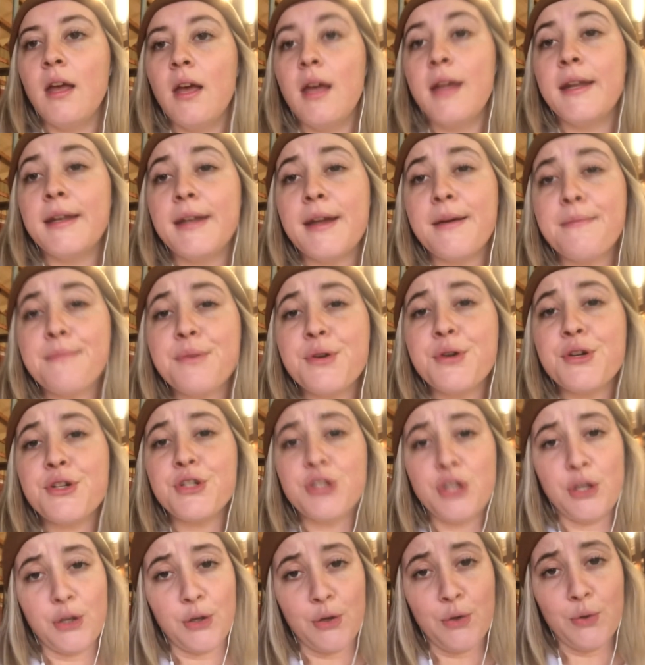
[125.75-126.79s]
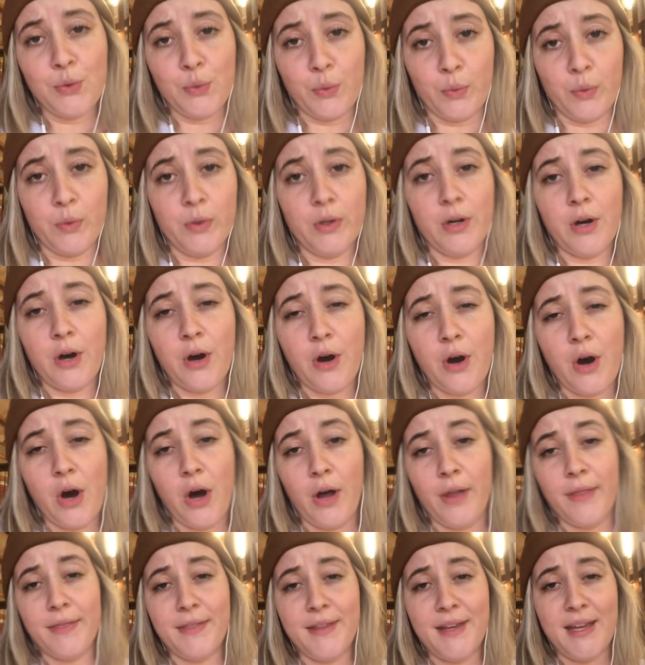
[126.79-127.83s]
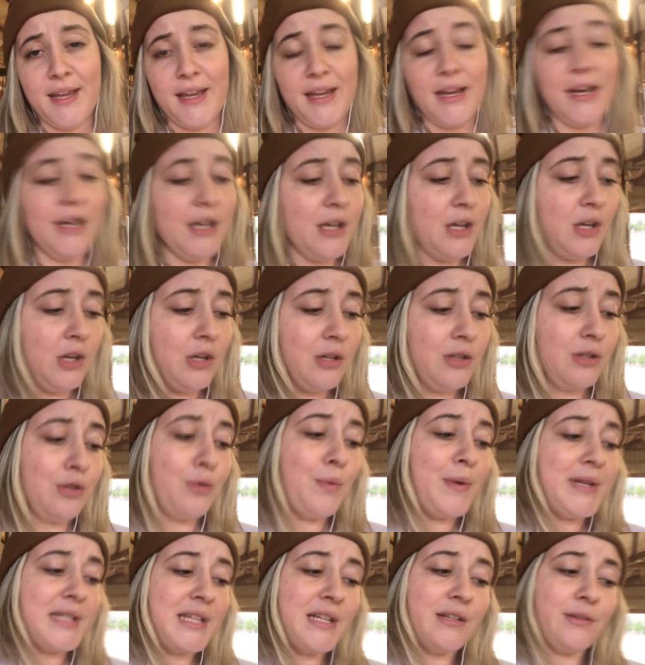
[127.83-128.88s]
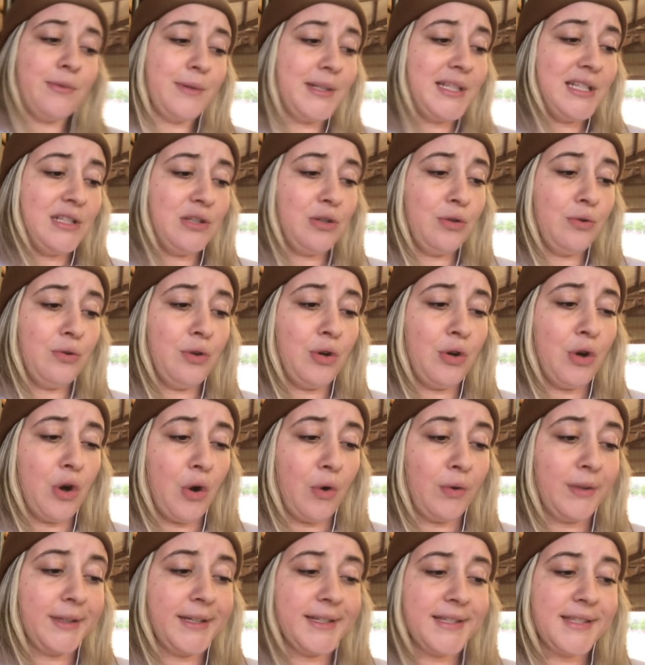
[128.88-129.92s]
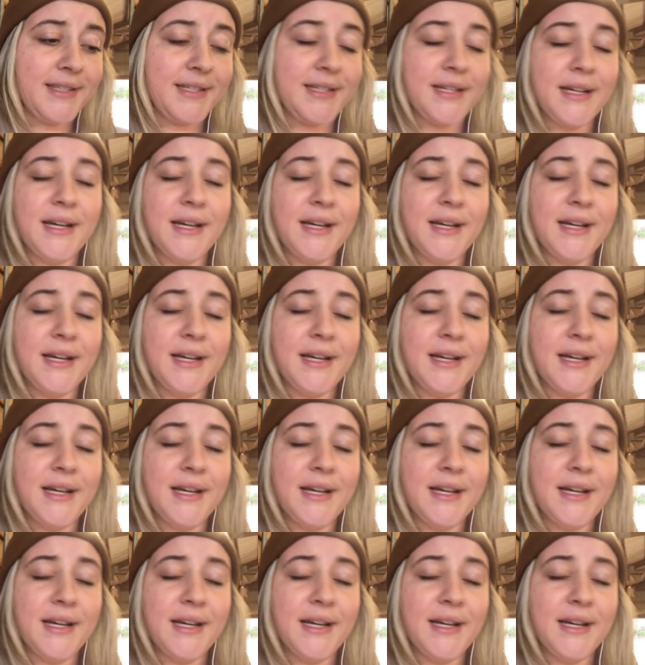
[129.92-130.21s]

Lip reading: Number two on the 2022 goal list,